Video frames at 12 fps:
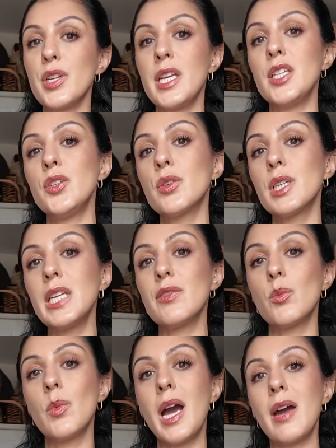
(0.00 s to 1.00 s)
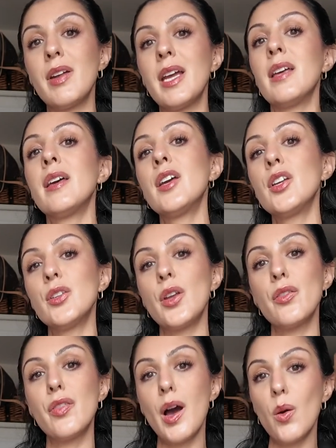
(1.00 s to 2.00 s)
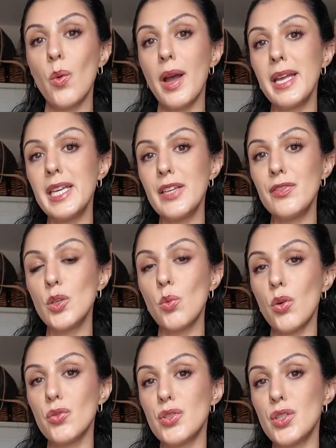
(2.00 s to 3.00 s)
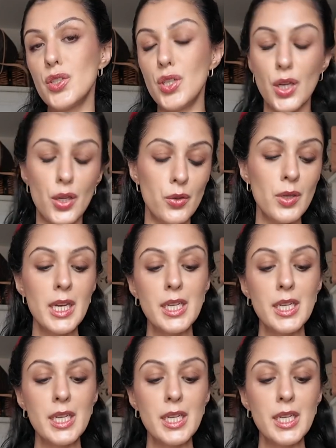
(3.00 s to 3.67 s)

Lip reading: You can even wear it, you know, that way if you wanted to.